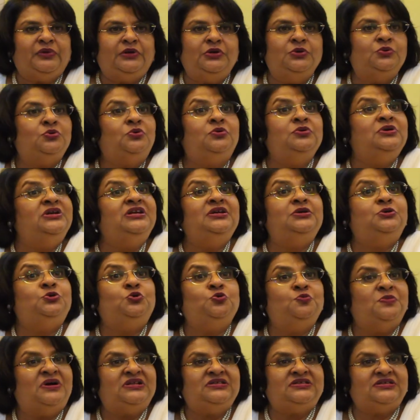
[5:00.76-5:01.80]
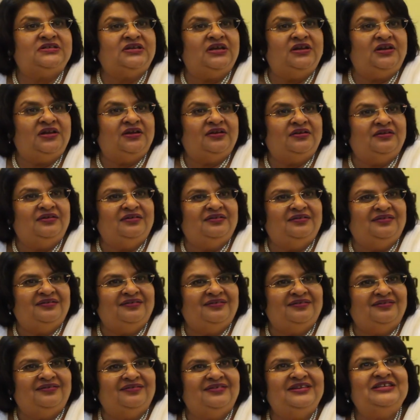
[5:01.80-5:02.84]
you don't need too much skilling.
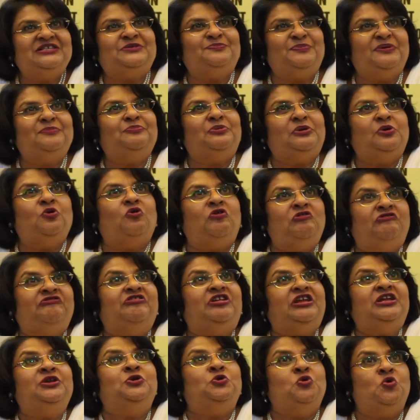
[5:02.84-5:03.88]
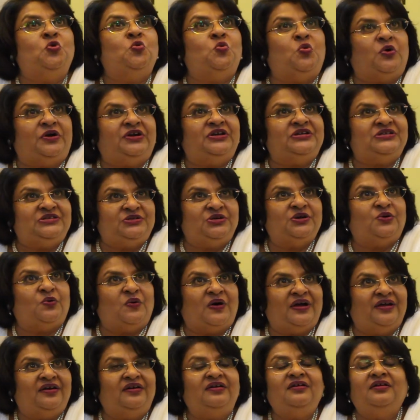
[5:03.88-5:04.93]
These people already know what is
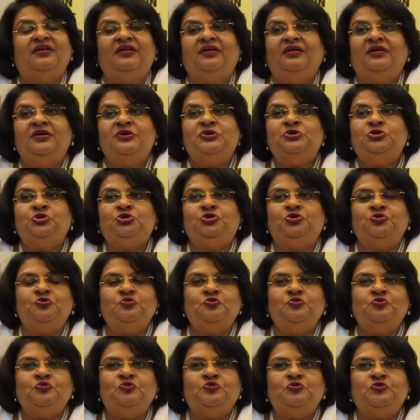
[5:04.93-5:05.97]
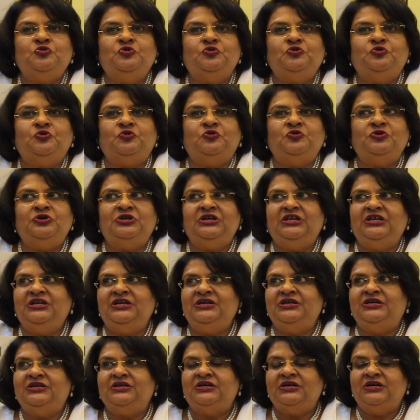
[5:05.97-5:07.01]
required. two, you don't
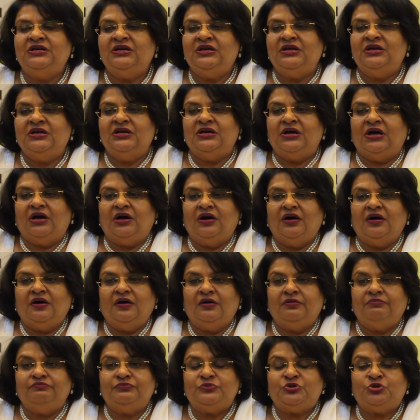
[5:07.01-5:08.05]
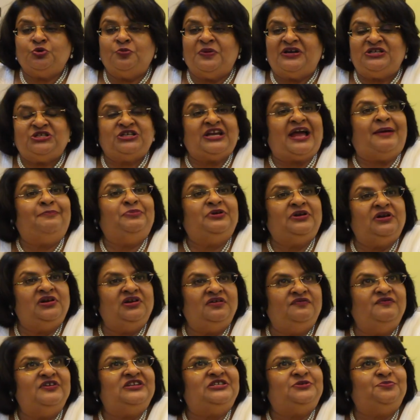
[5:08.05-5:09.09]
need so much capital
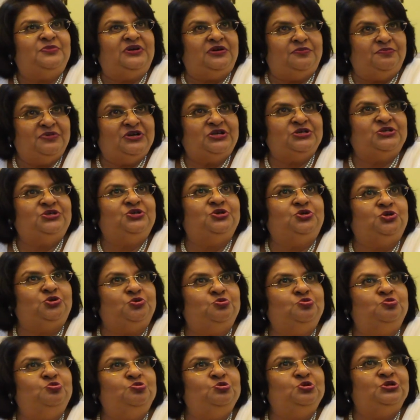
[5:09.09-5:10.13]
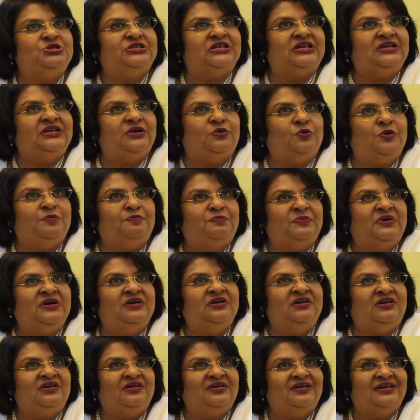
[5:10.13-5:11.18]
investment because the tools and
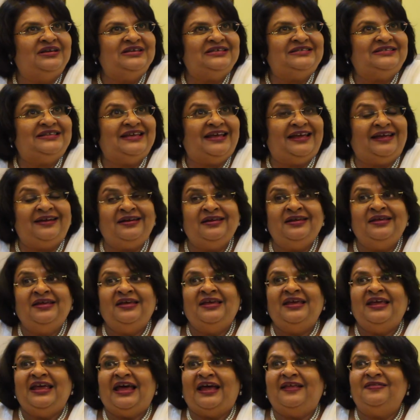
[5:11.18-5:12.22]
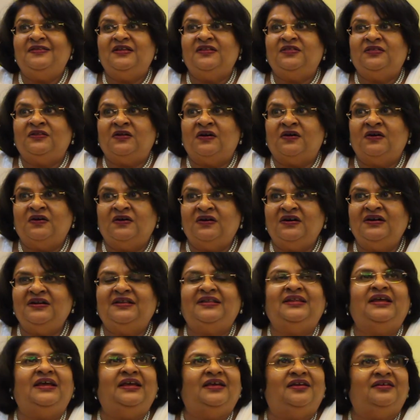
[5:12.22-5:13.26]
equipment is there. And the third
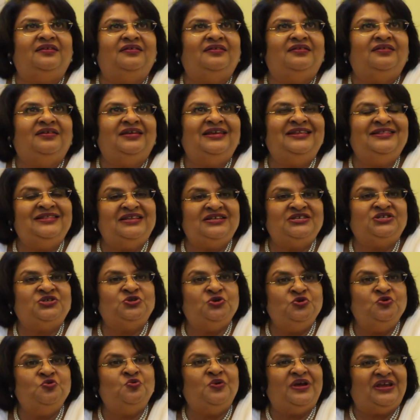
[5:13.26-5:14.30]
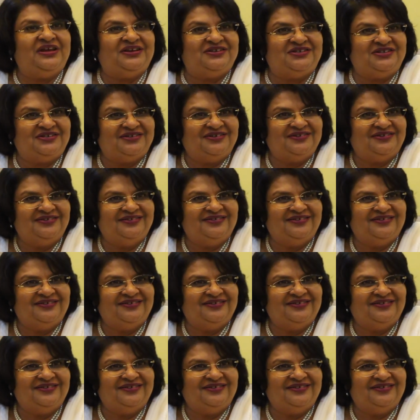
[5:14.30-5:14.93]
thing, in this new age,